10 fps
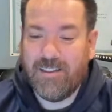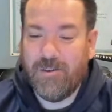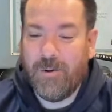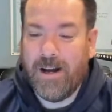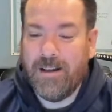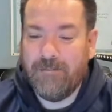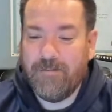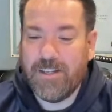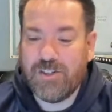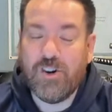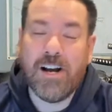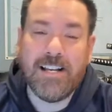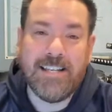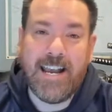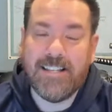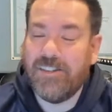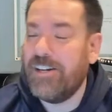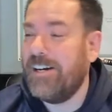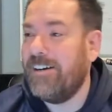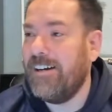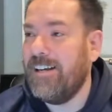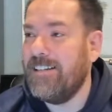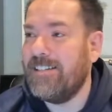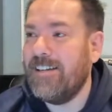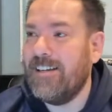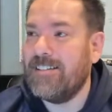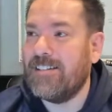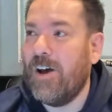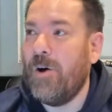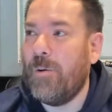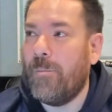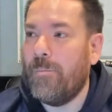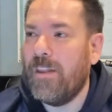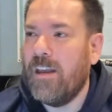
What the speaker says: what the strongest answer here is, oh,